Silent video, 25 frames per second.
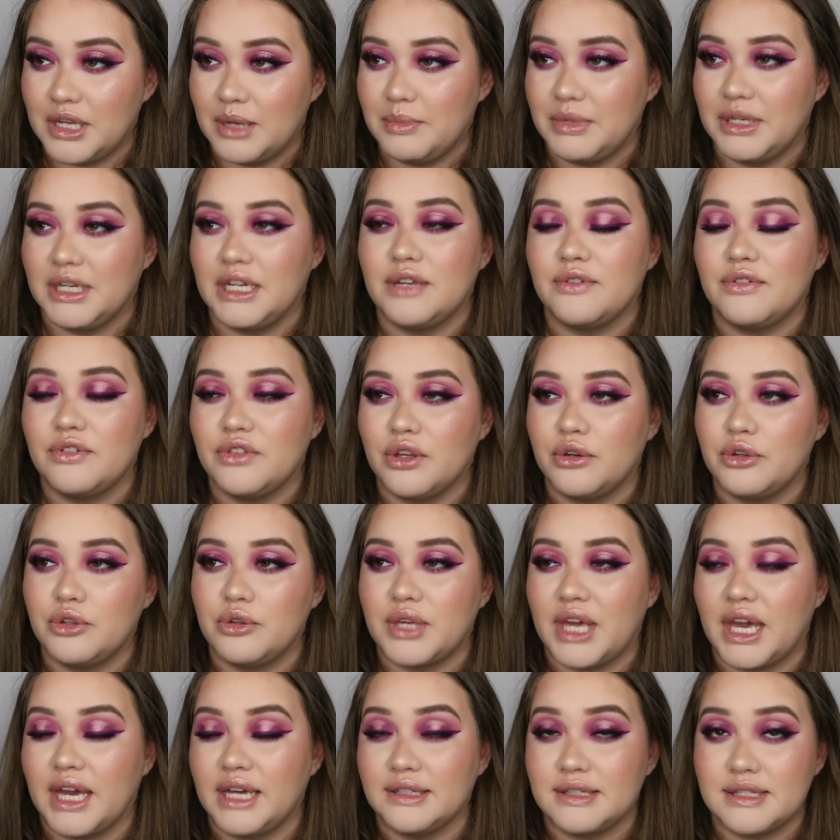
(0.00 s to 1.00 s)
I mean, even though you
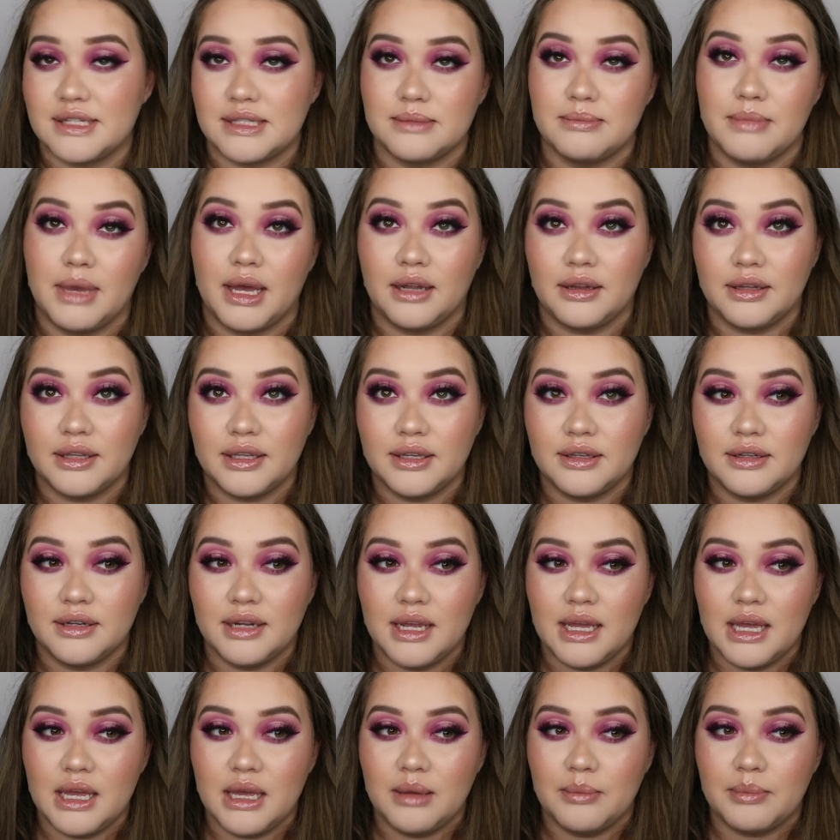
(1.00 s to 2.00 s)
can't smell it,
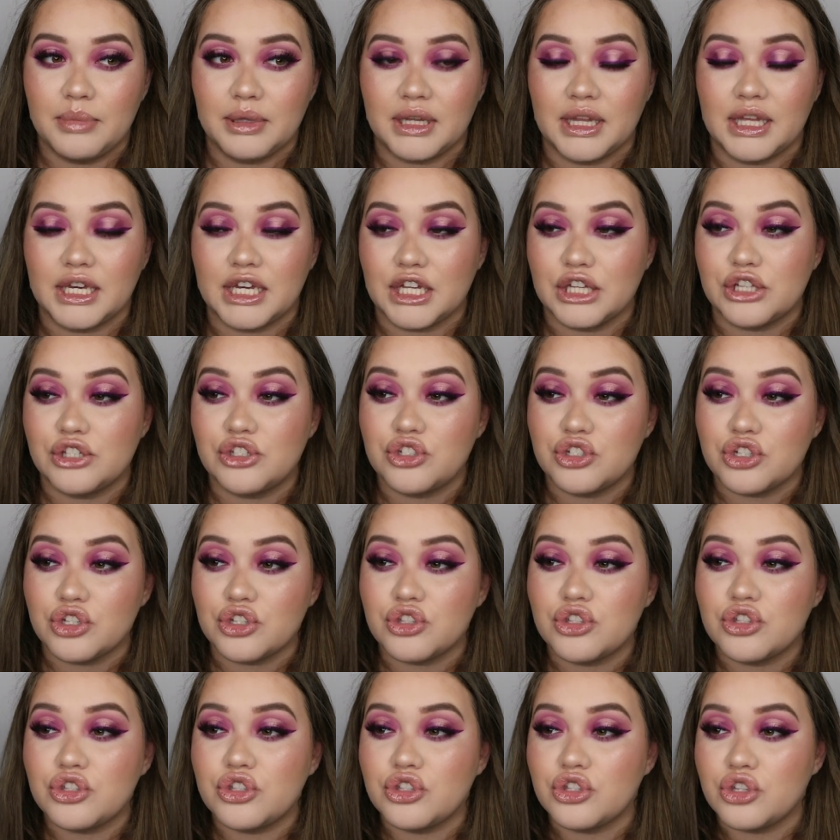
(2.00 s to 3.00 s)
but like, it's
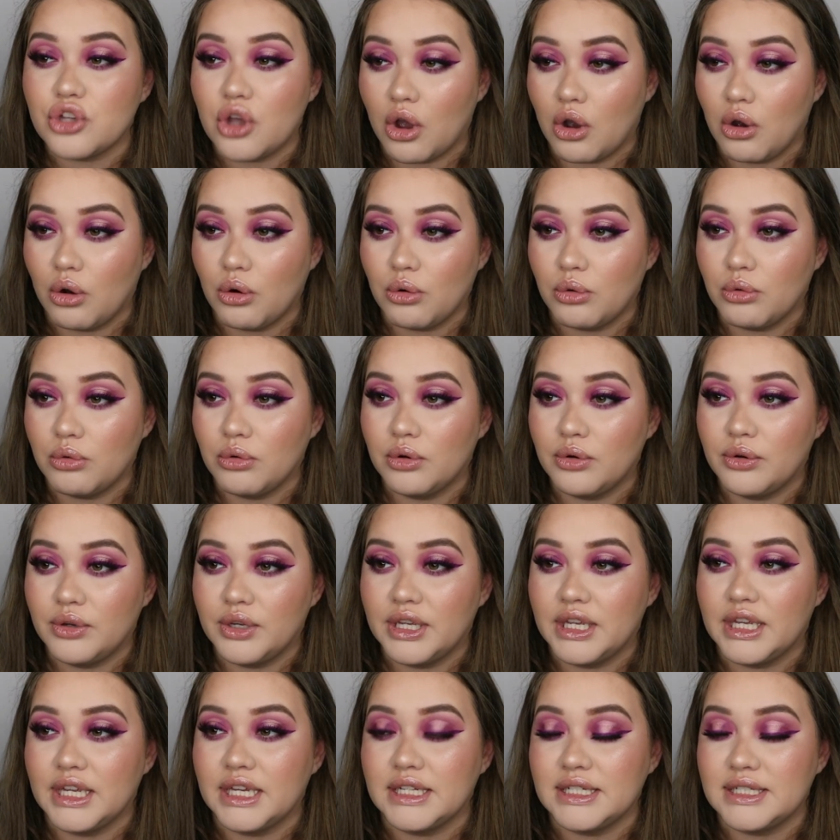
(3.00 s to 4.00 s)
just so
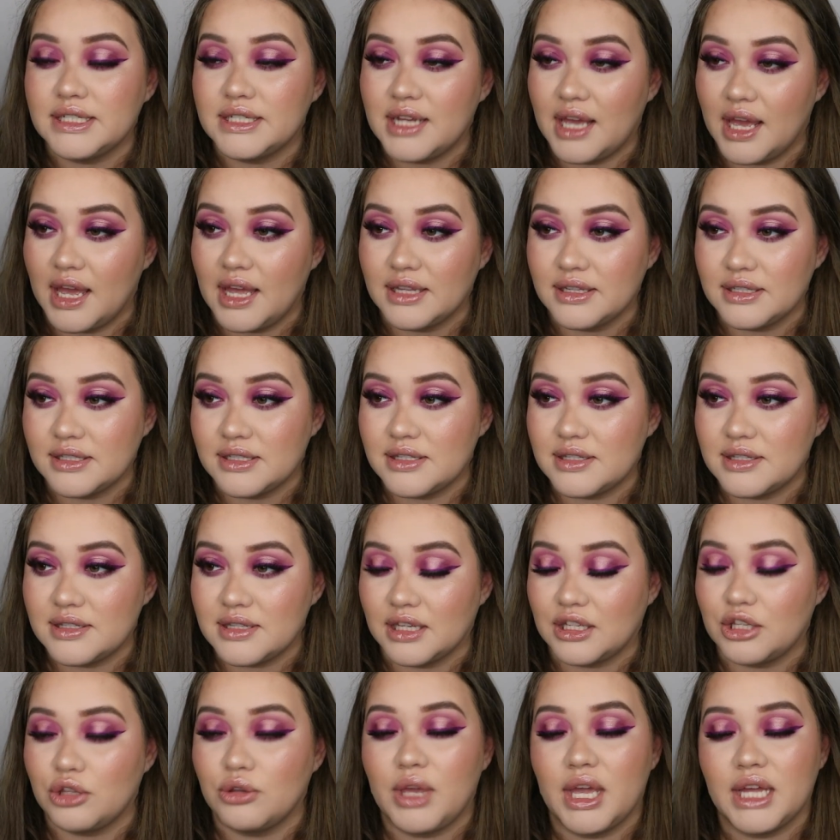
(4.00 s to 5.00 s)
intense.
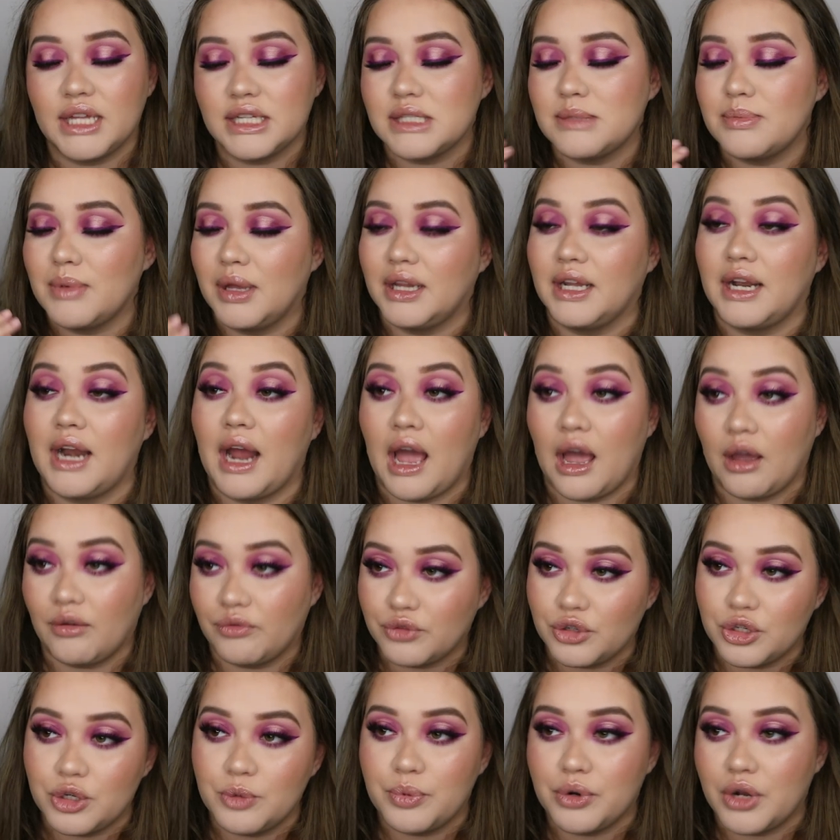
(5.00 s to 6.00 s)
Like, you can't smell it
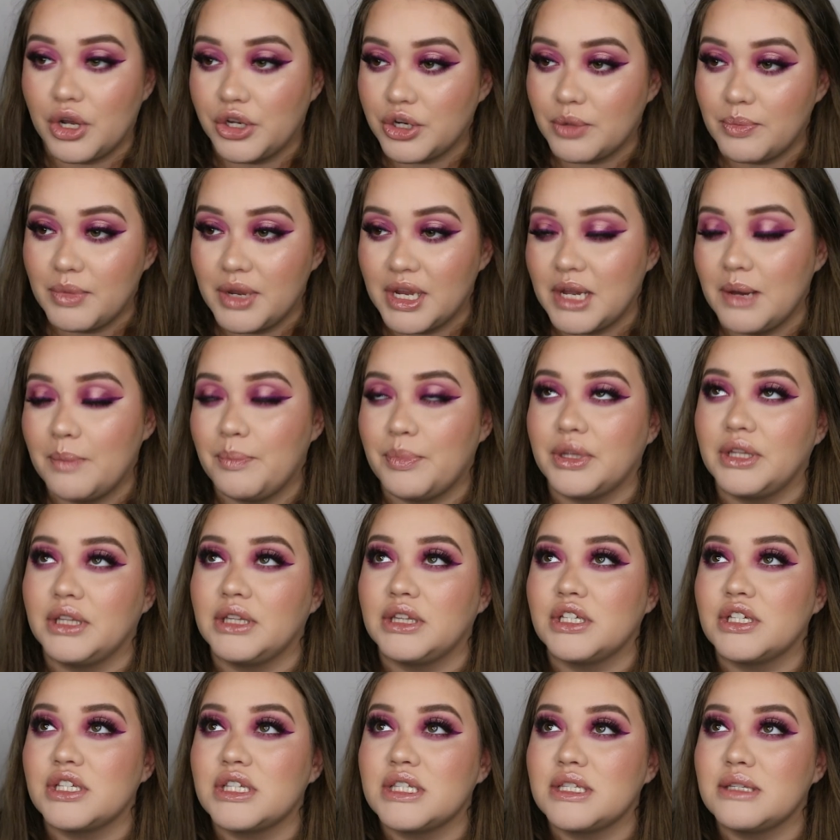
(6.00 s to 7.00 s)
after you put on your makeup, but
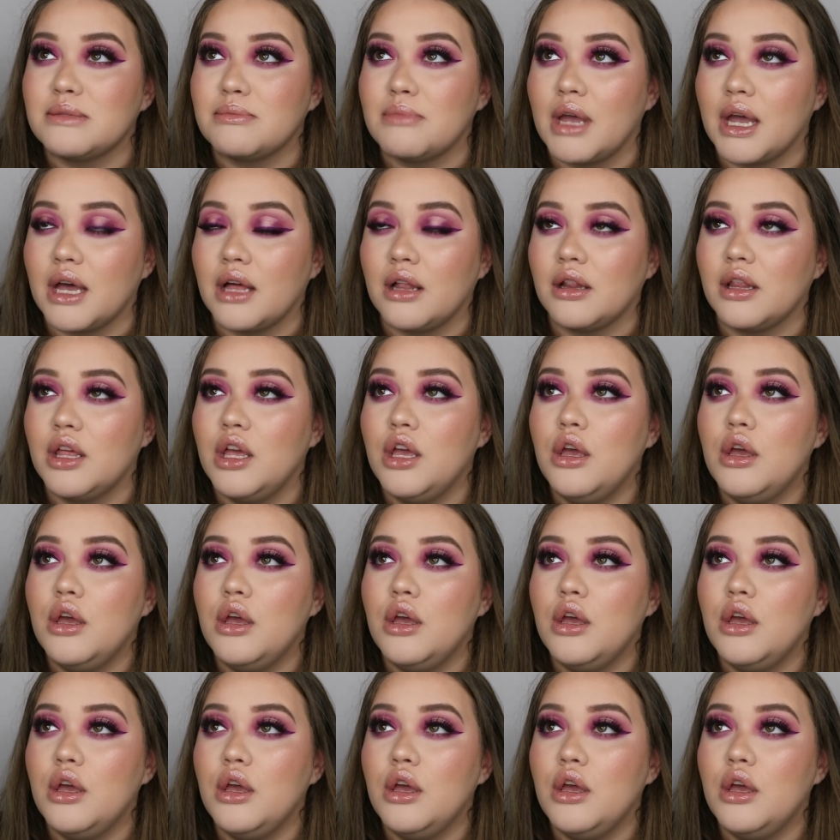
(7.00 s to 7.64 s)
the smell